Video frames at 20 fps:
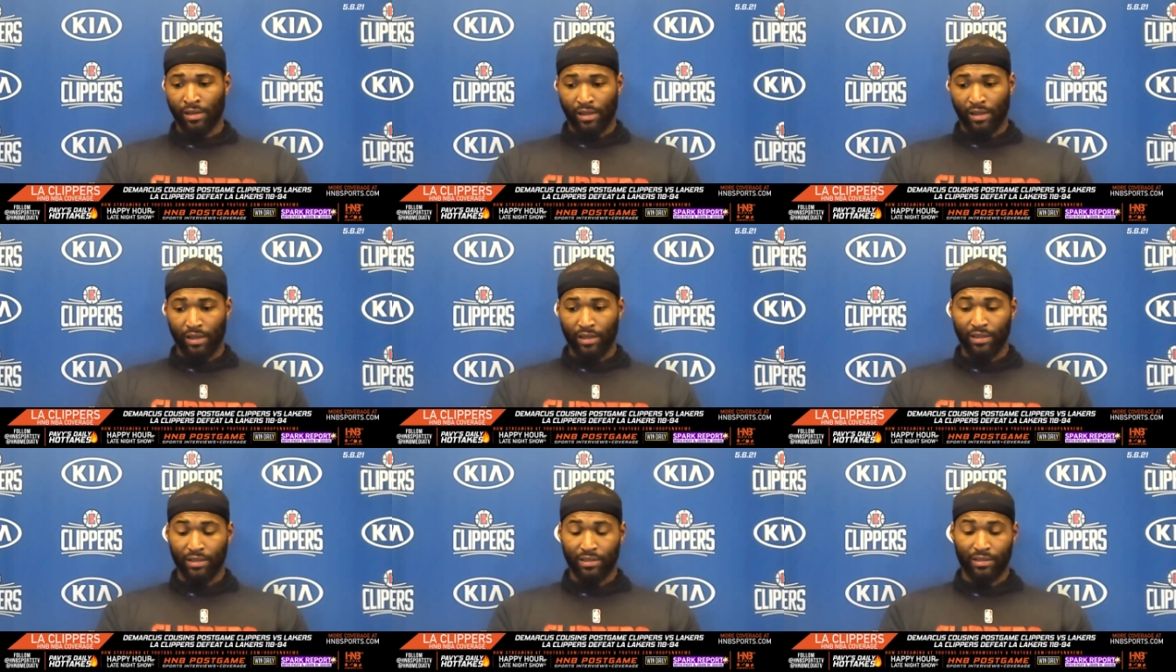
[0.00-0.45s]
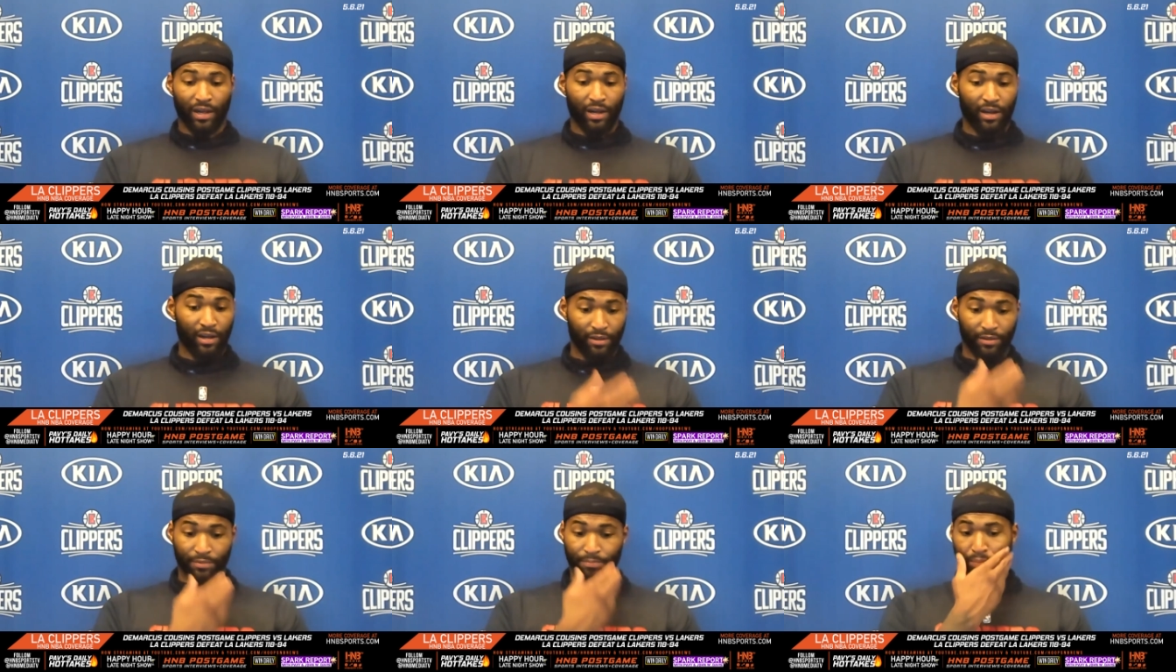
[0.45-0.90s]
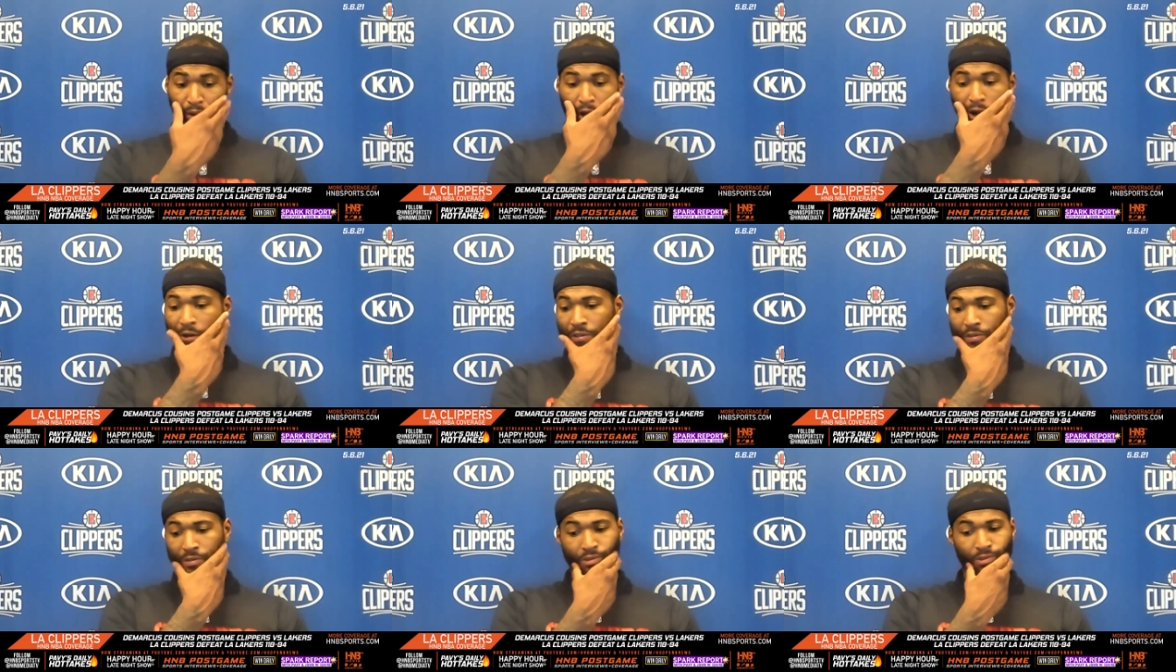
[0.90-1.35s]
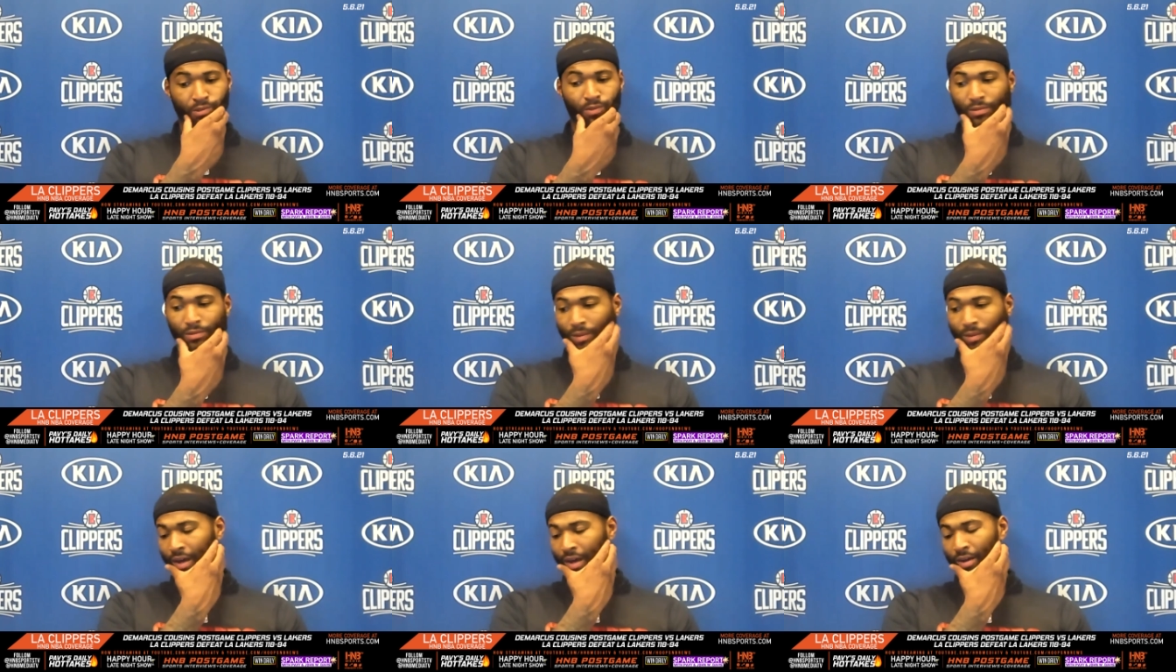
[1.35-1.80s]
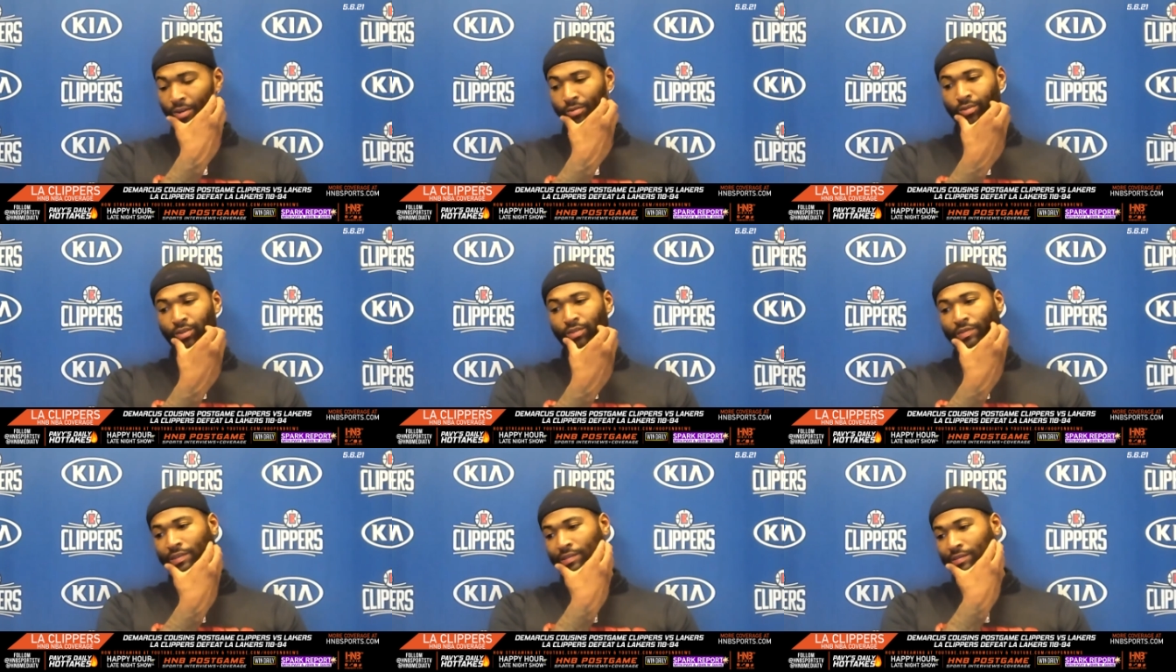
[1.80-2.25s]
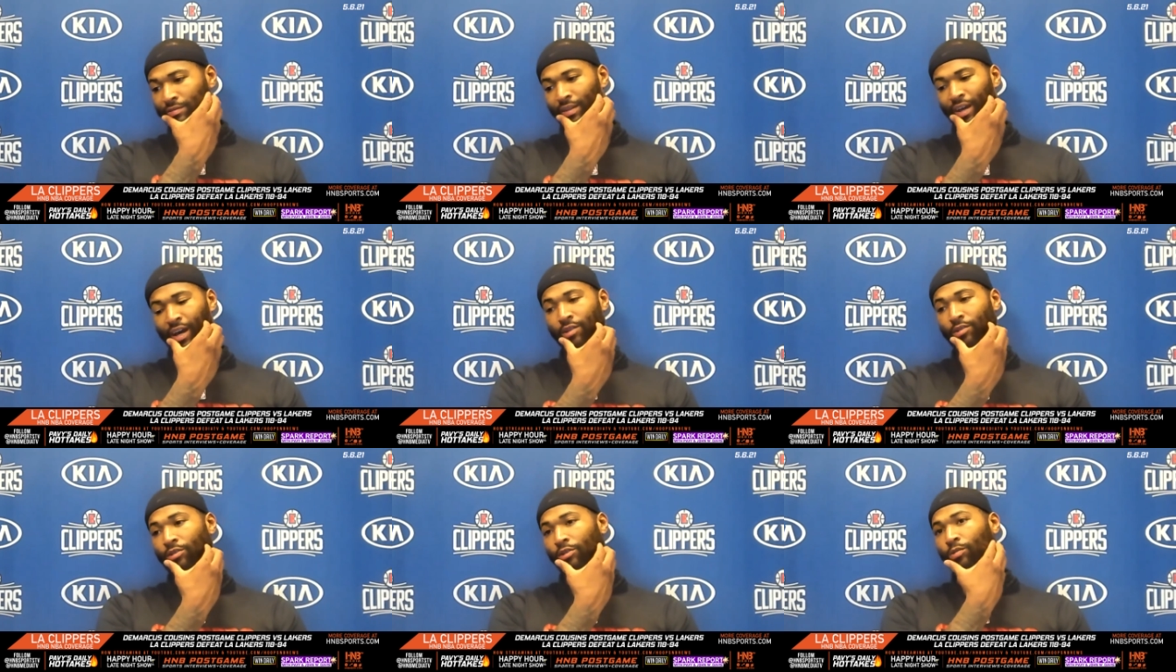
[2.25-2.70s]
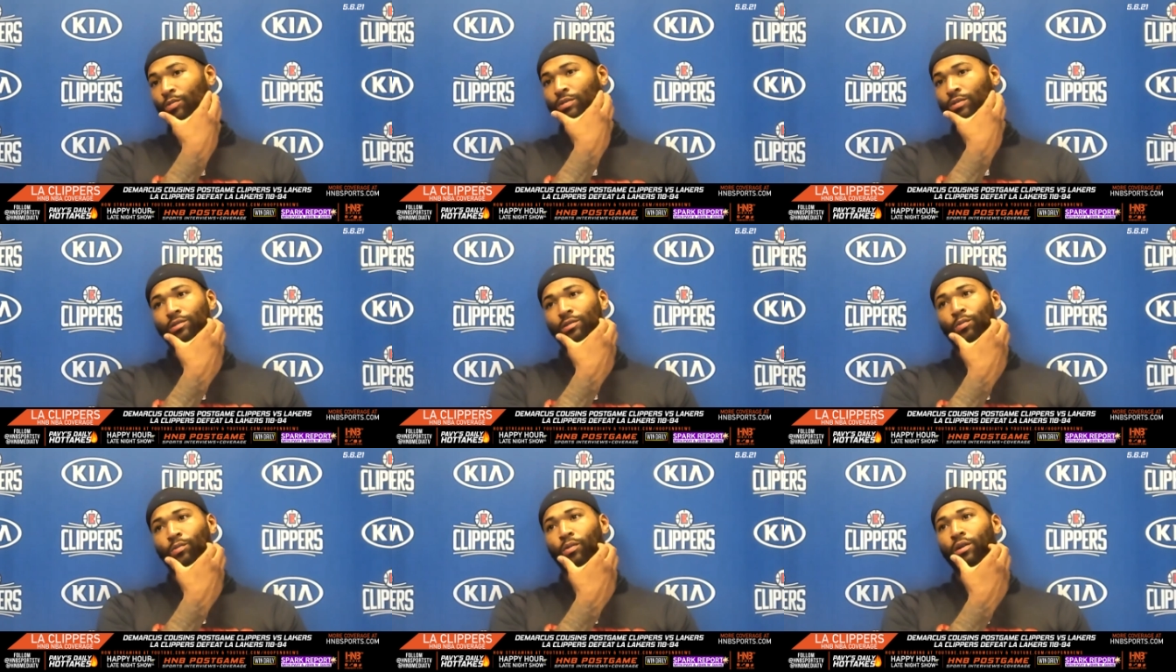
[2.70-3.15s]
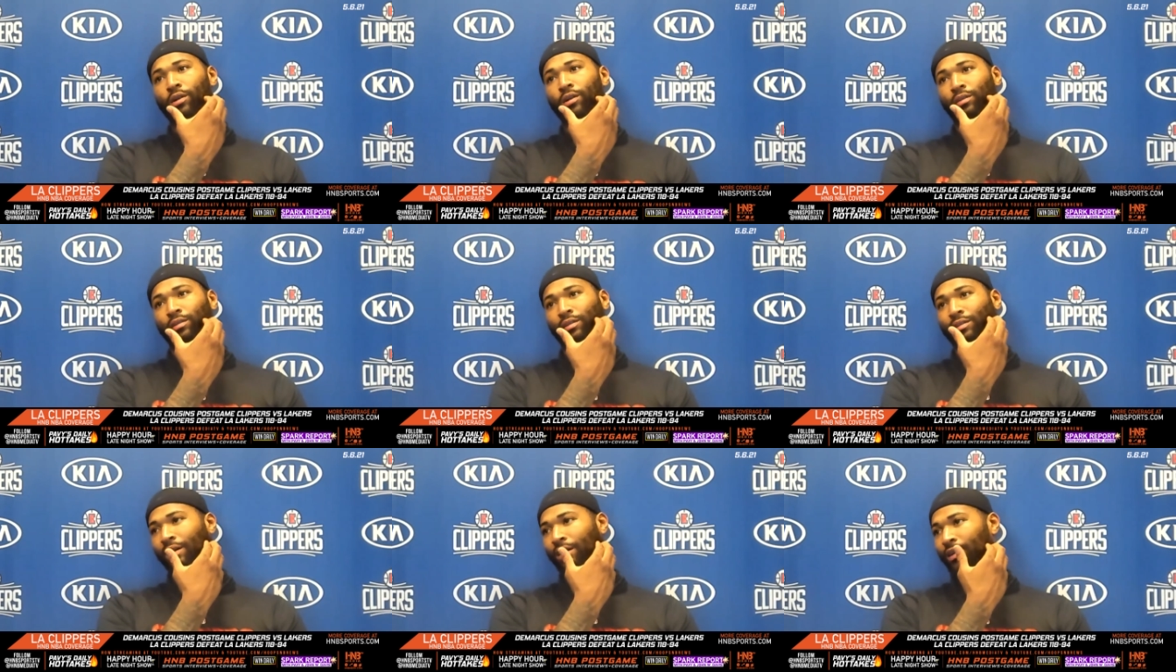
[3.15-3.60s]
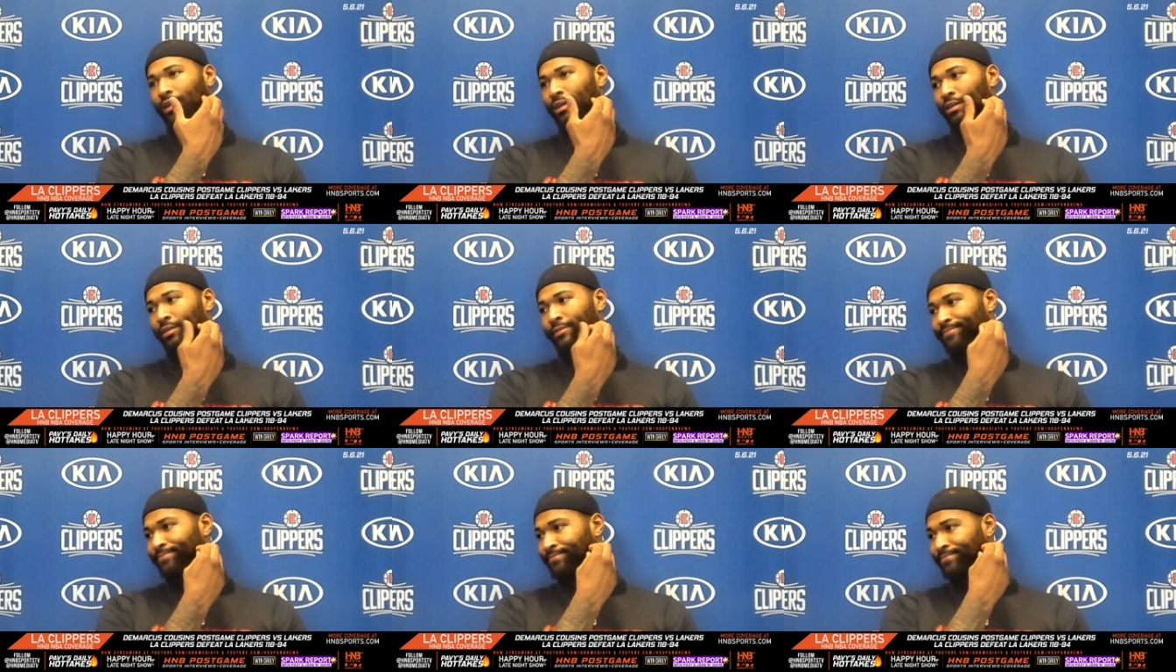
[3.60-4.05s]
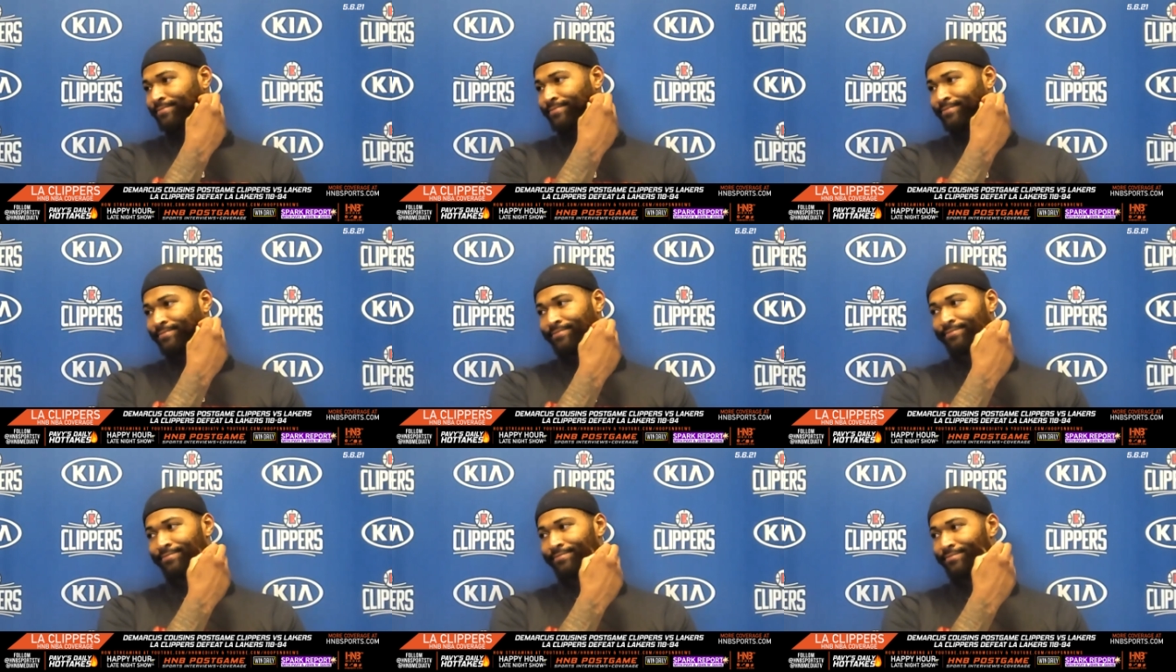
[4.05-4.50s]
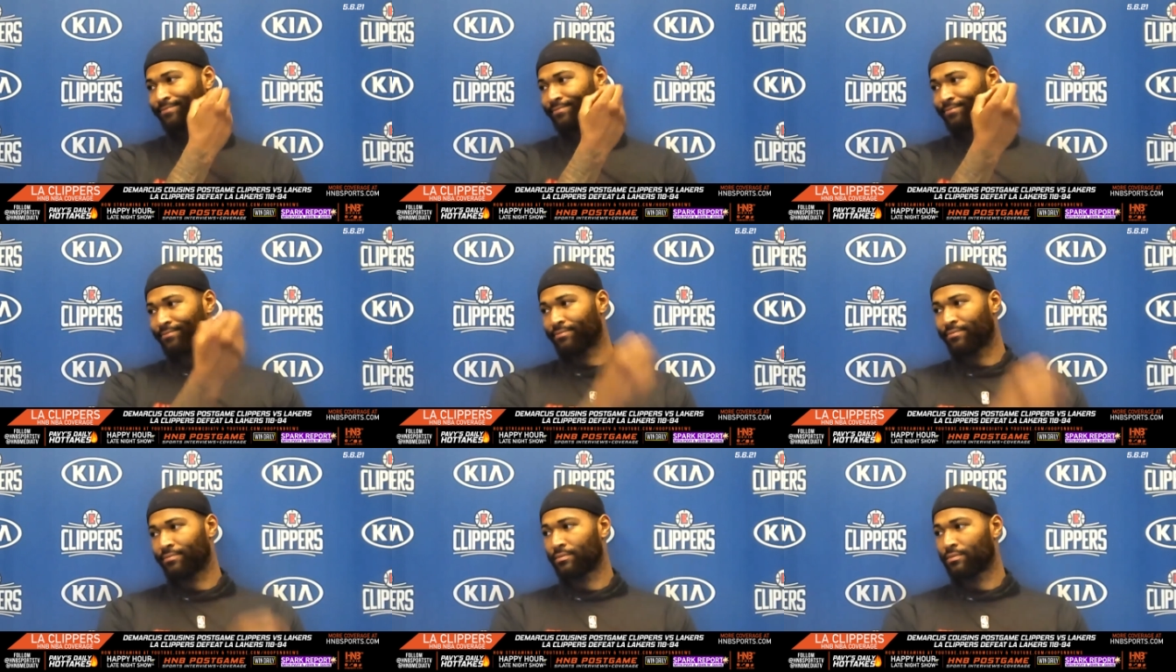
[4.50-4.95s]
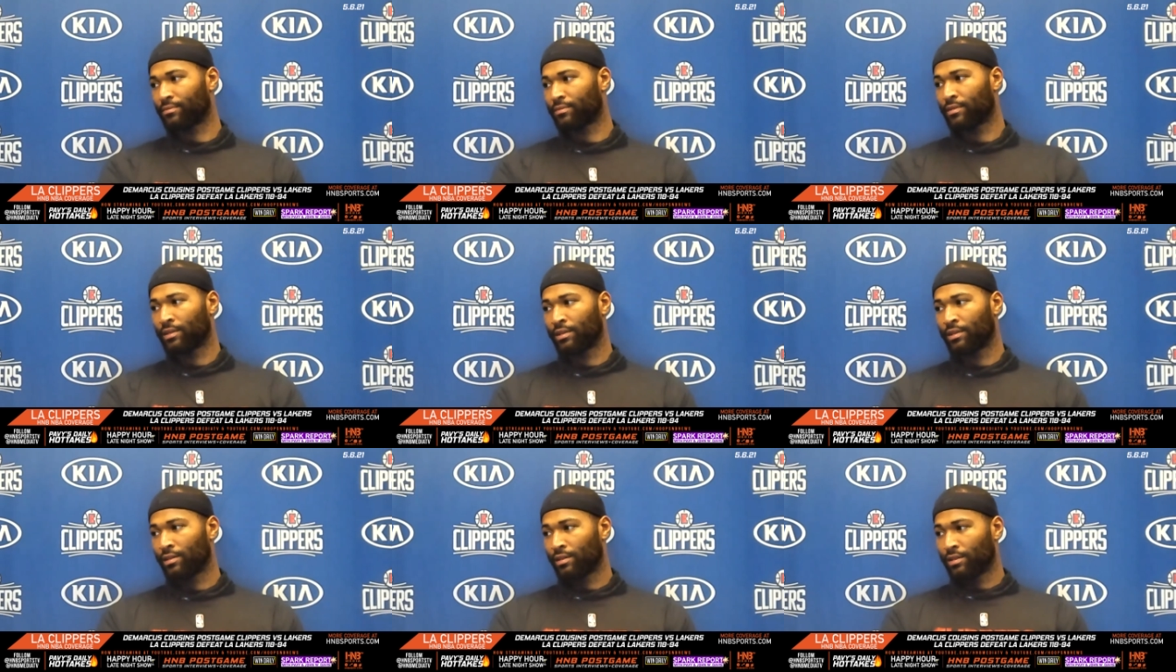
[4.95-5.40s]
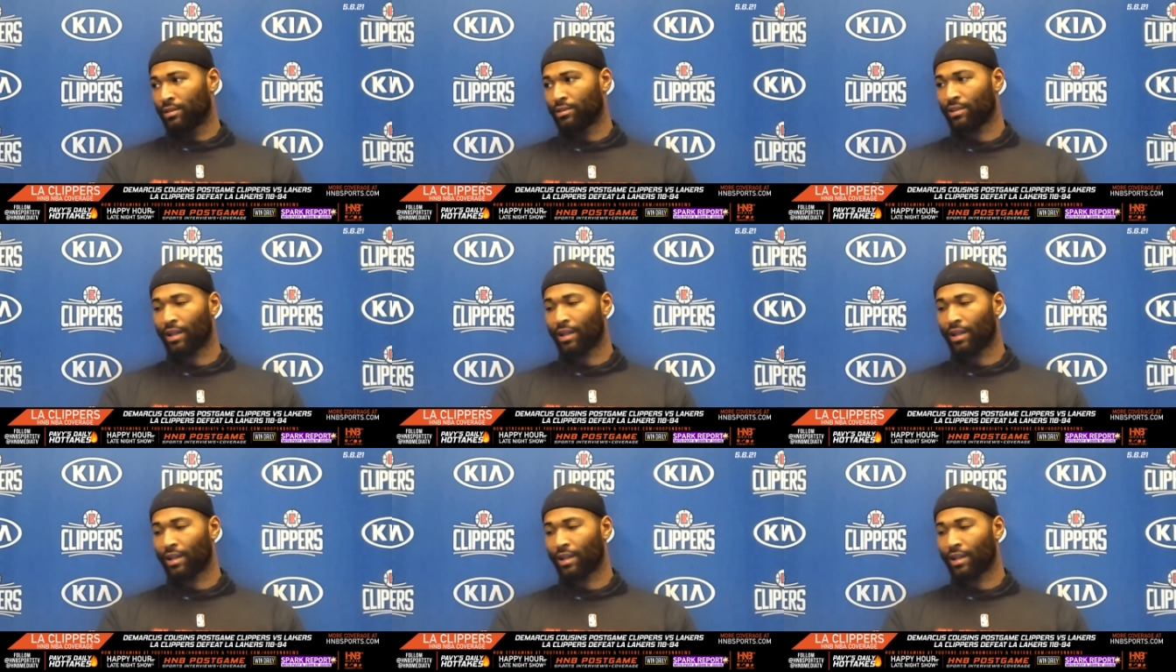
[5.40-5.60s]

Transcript: He's our personal, he's